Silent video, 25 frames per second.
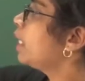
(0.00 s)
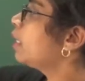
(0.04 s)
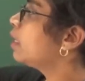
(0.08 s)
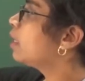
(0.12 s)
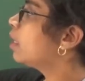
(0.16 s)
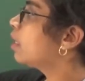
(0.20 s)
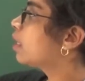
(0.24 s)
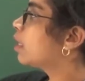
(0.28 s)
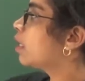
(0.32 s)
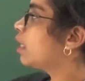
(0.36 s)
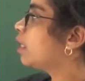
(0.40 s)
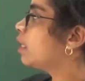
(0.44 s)
the
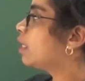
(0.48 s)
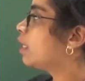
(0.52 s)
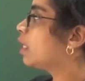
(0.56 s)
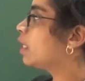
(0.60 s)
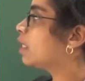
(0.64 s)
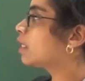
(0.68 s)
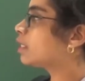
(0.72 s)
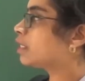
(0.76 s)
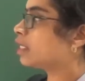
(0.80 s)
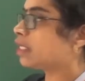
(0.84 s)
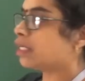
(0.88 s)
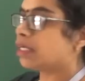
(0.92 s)

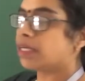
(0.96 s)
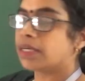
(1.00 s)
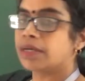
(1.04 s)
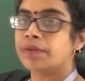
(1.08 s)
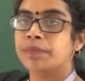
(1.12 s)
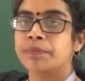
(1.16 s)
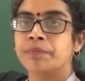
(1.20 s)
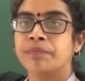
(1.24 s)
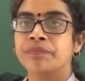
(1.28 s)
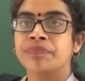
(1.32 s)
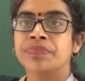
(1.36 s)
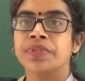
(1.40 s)
conductor
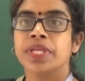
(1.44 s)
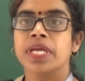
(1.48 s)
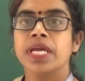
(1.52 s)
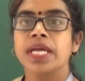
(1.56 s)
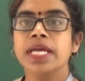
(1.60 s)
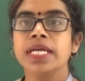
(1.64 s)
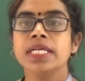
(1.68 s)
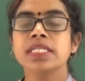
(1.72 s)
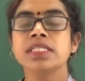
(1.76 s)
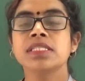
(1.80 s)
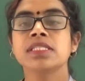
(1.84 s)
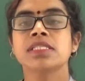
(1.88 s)

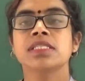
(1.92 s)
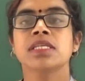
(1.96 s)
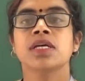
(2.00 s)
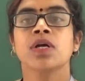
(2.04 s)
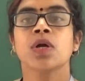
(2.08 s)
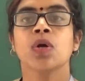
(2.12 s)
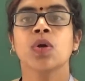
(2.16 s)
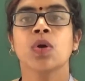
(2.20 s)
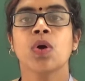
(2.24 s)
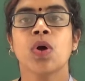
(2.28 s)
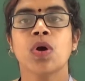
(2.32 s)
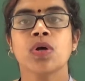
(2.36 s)
is
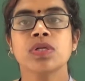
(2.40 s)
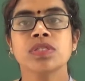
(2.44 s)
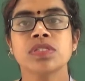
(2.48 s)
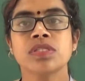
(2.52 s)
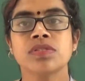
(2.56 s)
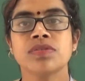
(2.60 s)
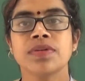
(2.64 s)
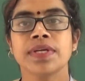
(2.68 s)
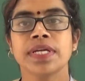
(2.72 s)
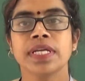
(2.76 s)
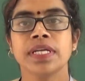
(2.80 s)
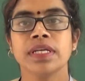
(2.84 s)

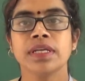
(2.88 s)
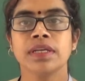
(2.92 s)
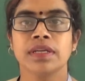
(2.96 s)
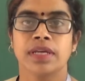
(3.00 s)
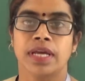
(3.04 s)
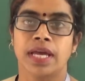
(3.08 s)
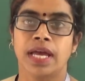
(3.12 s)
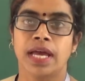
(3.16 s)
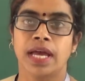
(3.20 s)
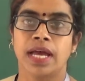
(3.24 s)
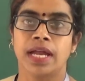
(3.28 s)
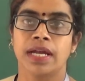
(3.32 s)
constant
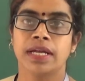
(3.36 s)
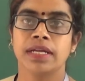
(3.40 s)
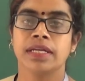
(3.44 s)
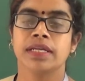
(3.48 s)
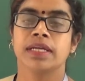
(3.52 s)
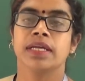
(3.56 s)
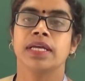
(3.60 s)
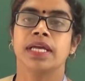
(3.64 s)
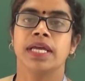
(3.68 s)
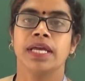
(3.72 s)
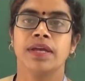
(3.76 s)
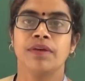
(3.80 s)

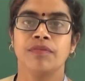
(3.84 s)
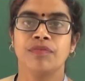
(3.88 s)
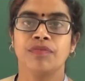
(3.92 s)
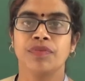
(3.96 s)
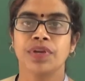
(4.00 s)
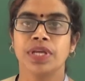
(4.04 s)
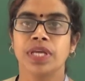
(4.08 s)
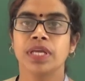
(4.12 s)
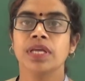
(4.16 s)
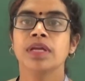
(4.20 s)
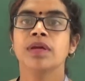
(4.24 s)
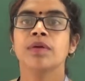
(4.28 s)
at
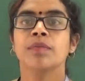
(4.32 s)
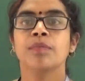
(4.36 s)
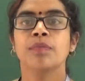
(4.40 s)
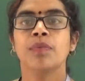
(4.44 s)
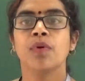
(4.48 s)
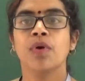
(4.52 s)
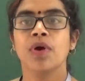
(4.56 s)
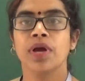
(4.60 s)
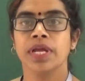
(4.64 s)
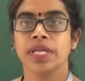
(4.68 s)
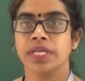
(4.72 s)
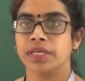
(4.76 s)
every
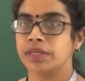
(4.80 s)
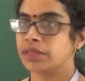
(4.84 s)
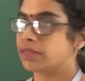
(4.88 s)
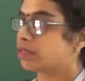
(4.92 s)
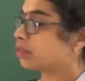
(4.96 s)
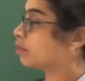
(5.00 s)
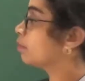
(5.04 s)
point.